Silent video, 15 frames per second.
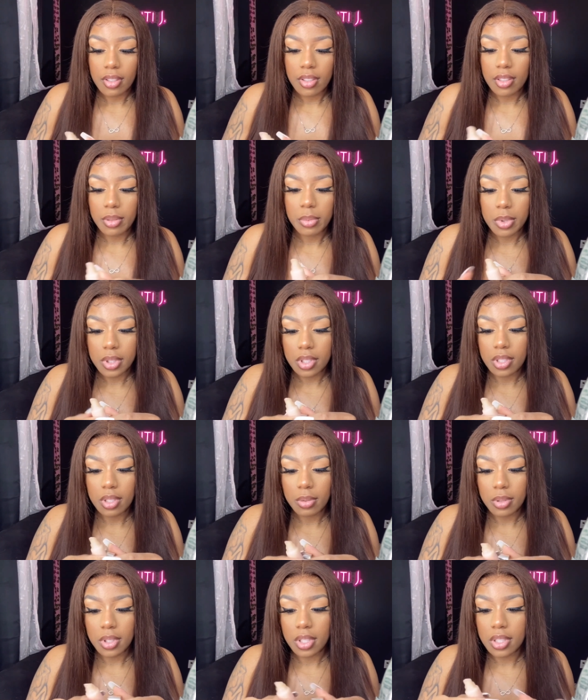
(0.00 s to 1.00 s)
Let me see
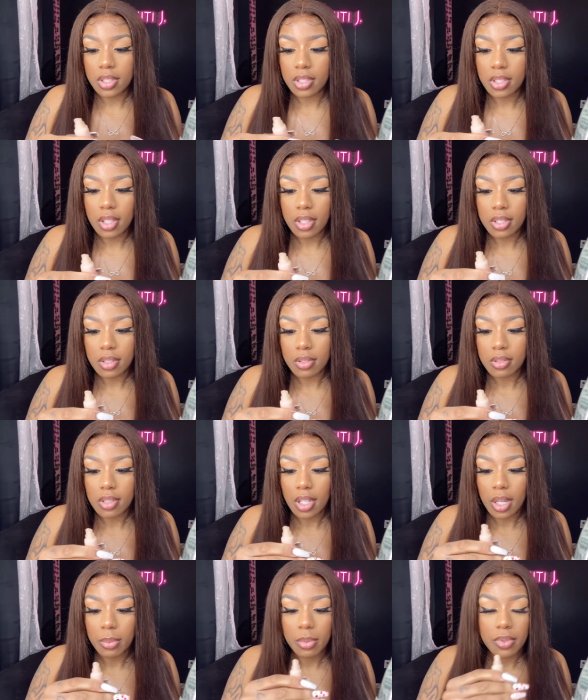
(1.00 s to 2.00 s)
what this does on
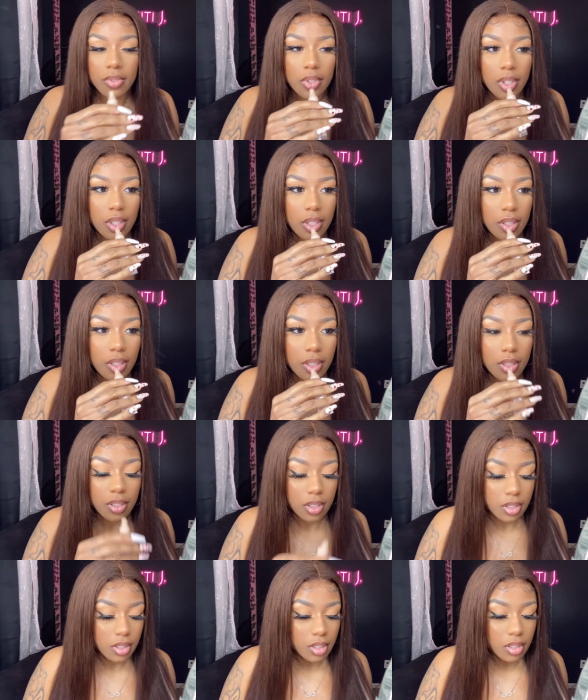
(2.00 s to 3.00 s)
top of it.
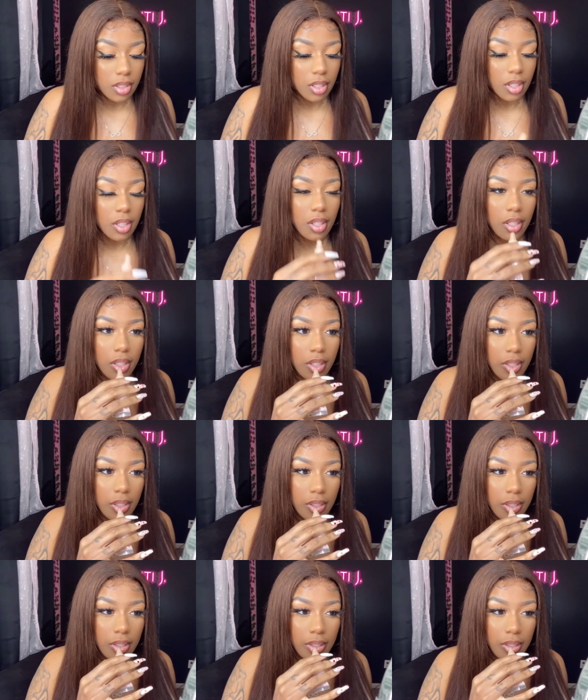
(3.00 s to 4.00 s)
This is a,
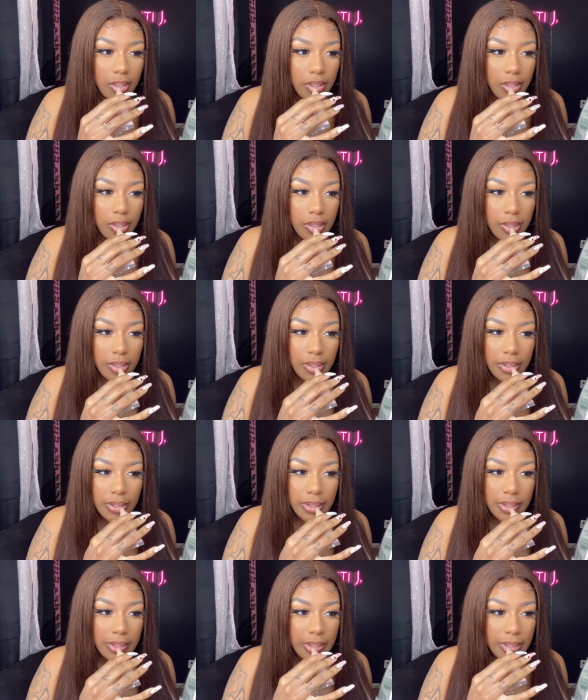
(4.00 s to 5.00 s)

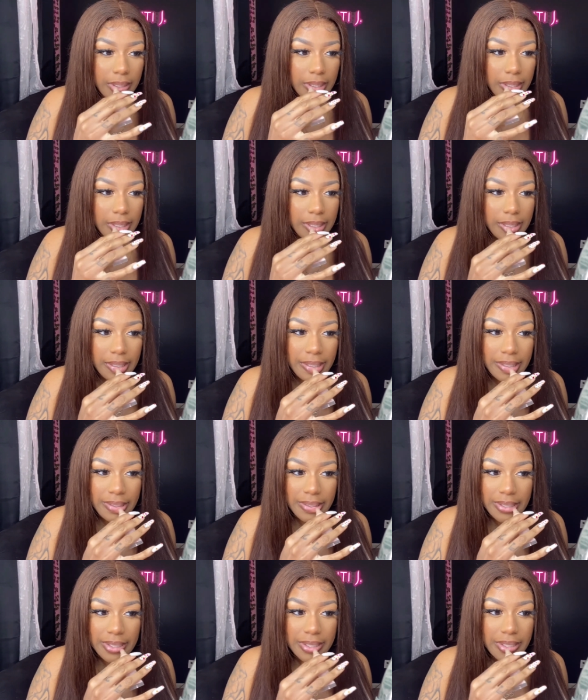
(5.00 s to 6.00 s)
I don't
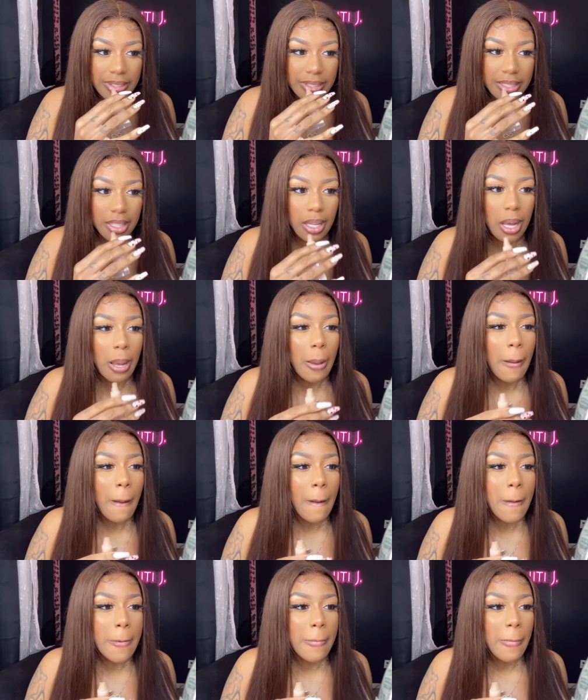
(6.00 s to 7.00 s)
want to use a lot.
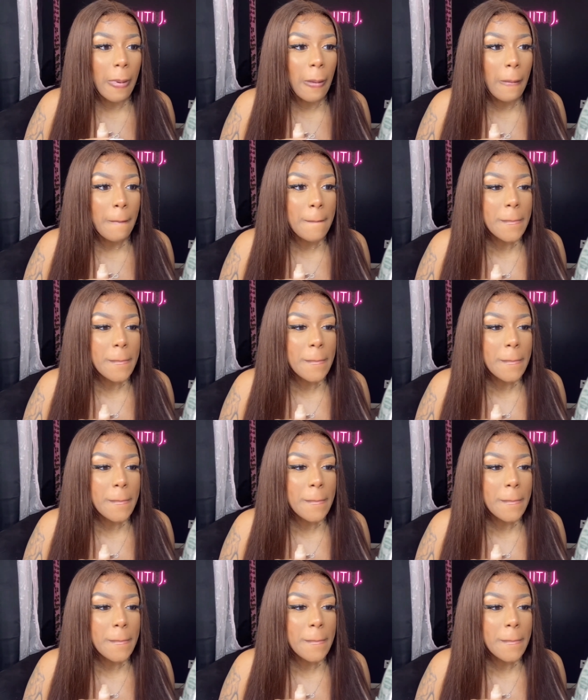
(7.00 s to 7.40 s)
Mm-mm.